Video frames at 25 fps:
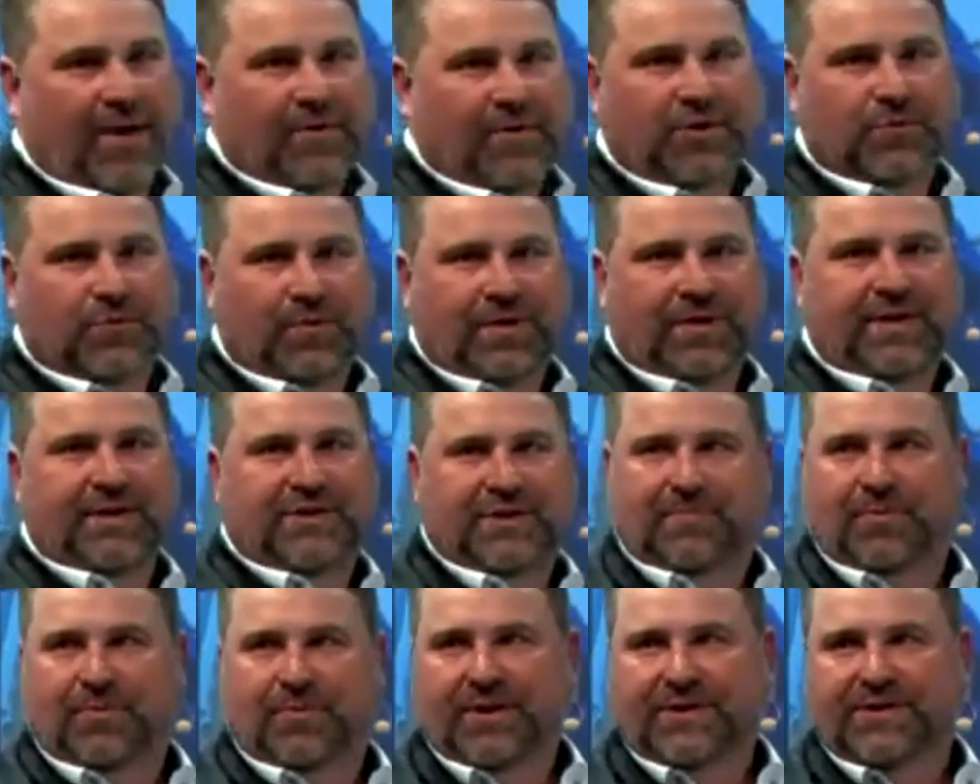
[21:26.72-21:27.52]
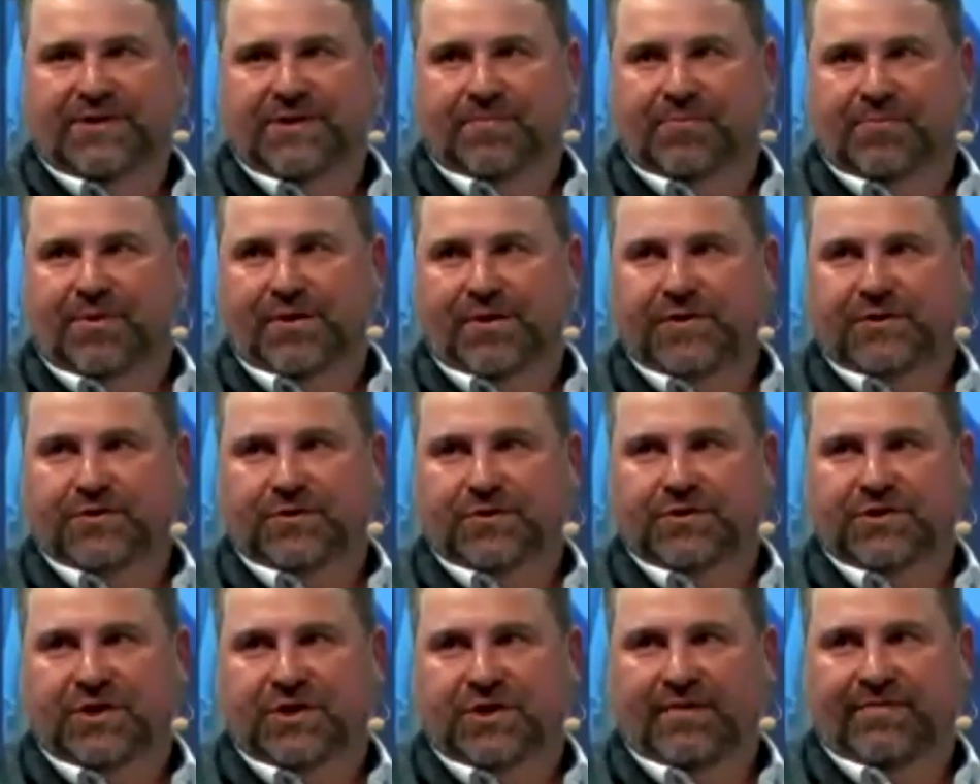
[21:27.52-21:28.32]
do I need to put into the product or
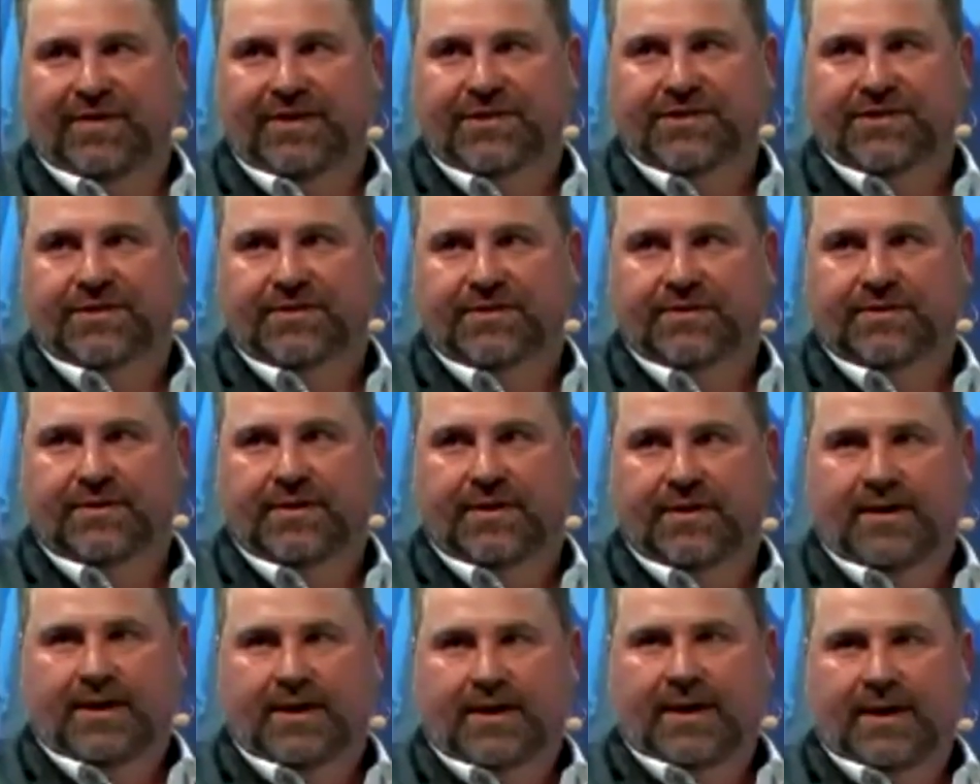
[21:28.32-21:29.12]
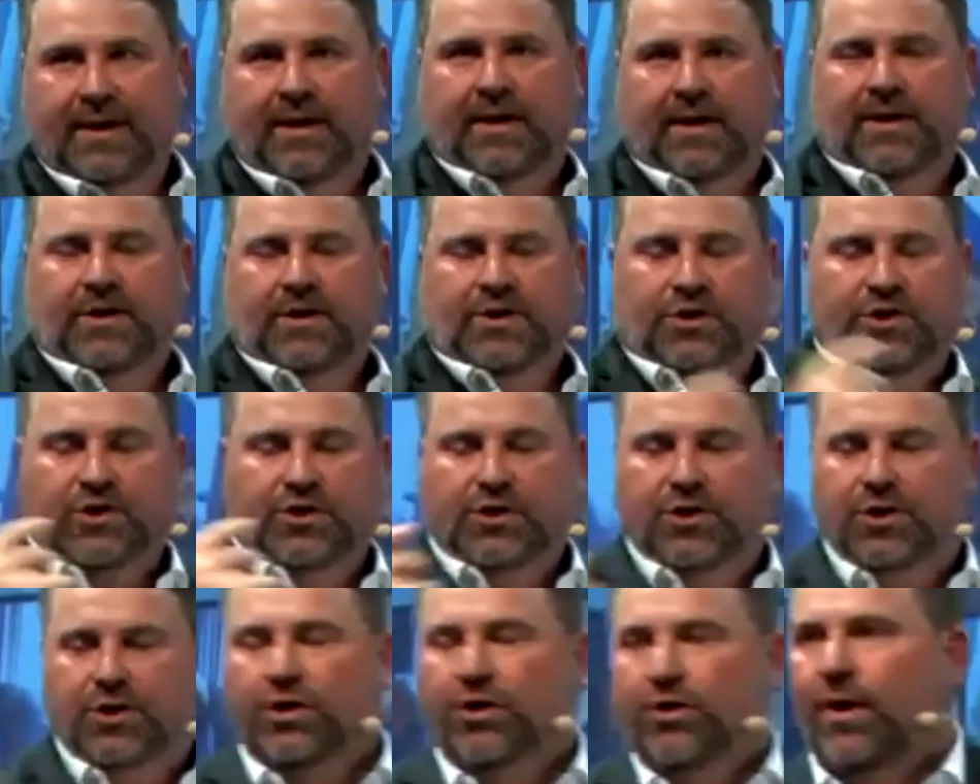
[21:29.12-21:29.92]
service?
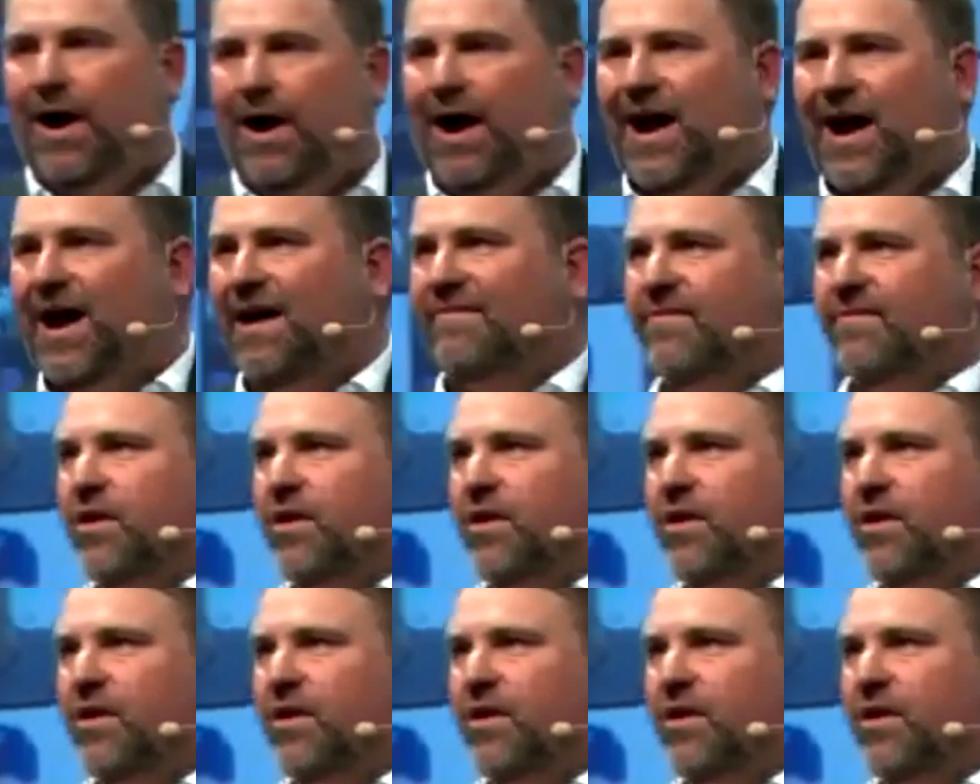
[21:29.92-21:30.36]
You have